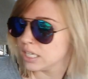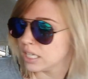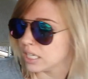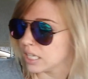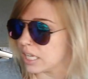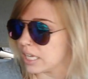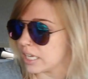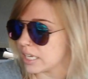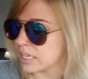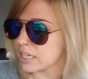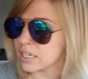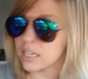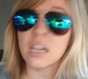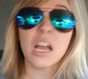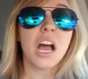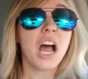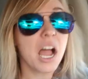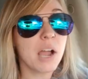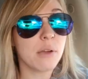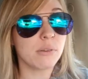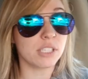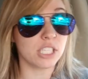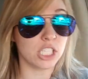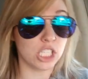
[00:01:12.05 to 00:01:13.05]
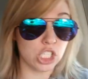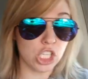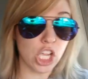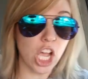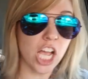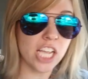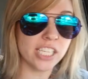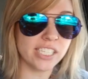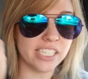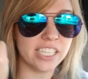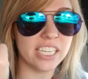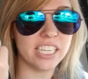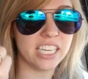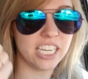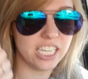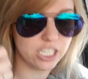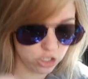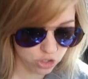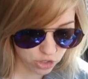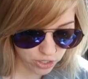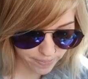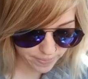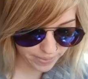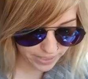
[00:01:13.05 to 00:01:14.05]
Like I was exhausted and
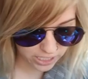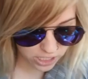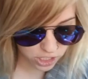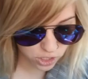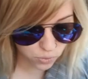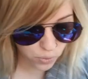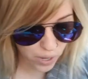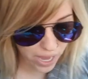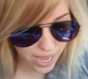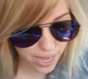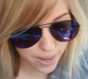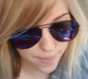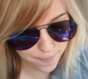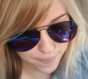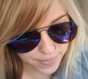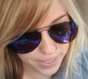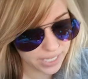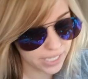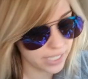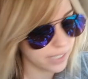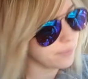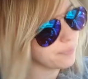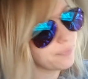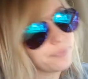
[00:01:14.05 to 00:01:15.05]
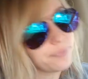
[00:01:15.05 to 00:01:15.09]
dripping sweat, but